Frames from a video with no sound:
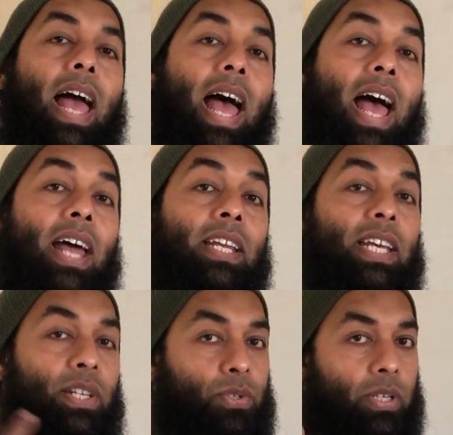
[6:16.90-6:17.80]
And
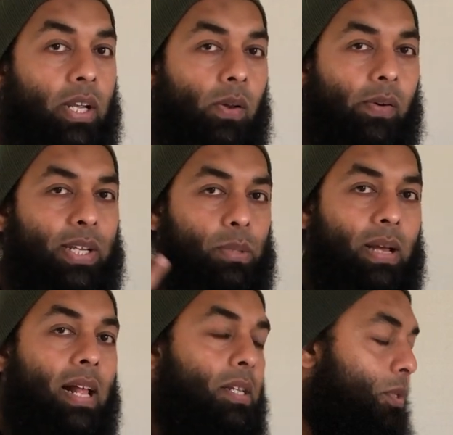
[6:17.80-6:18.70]
he is singular as
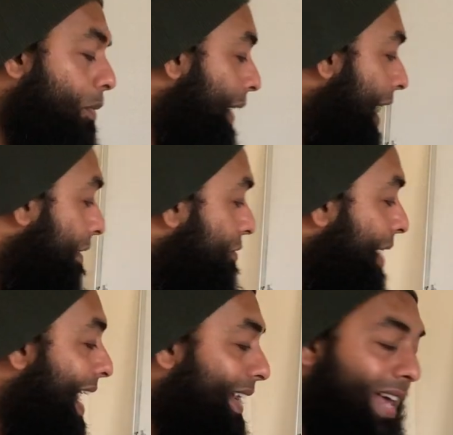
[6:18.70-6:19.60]
well, so we have to
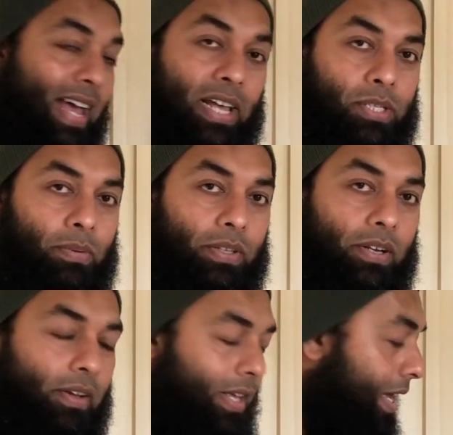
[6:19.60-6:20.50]
add s with it,
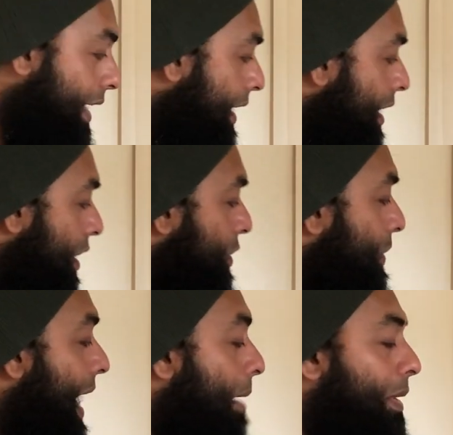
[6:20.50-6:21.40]
okay? So
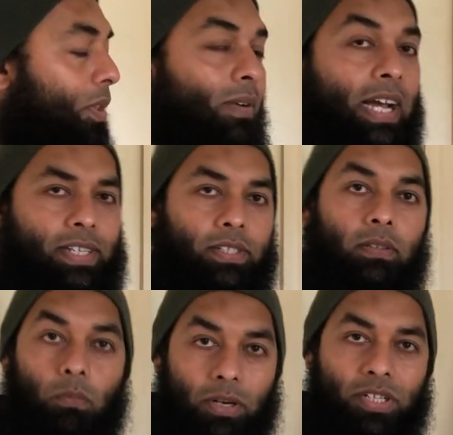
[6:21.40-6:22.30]
Ahmed writes.
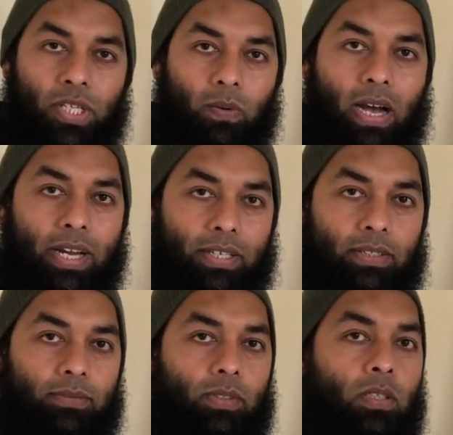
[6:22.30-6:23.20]
What does he write?
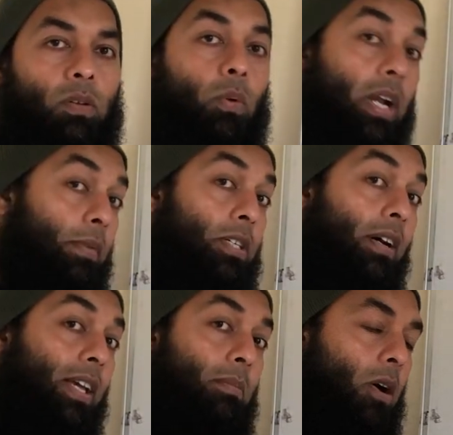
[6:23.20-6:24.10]
What are we
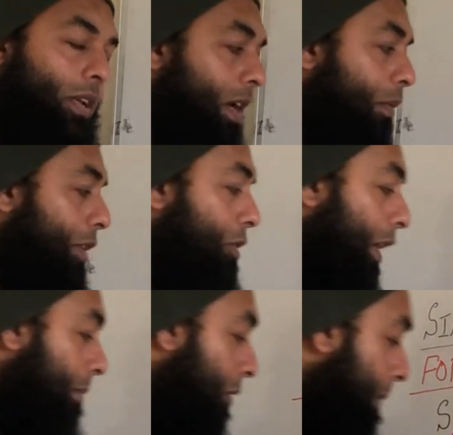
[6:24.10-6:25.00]
talking about here? We're talking
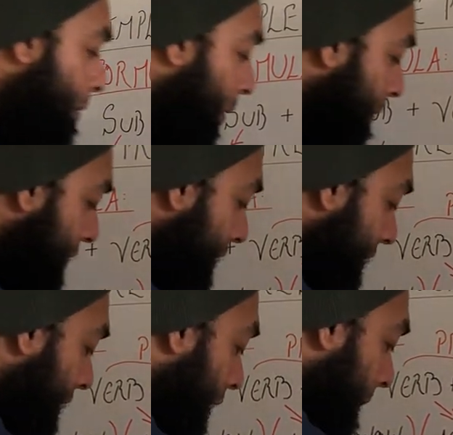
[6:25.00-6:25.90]
about a book, which is
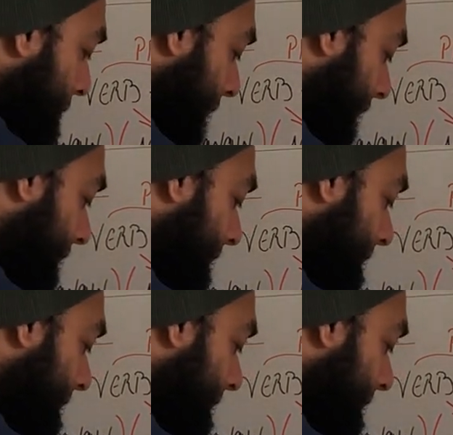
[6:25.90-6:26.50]
an object.